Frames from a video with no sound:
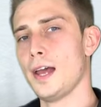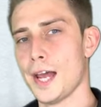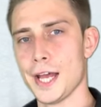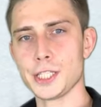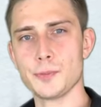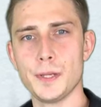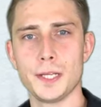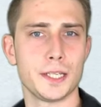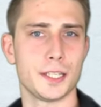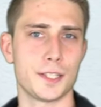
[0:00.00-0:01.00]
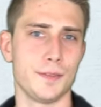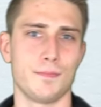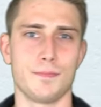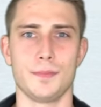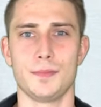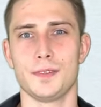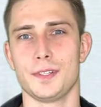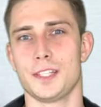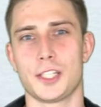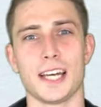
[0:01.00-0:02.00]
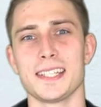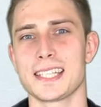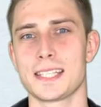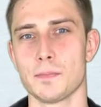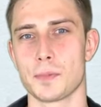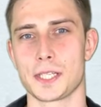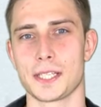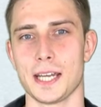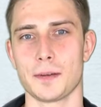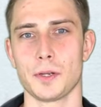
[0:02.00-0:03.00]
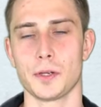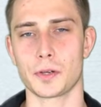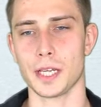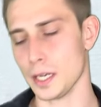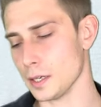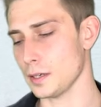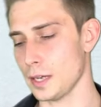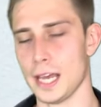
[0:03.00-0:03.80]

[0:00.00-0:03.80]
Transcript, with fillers: has been just a simple statement, okay?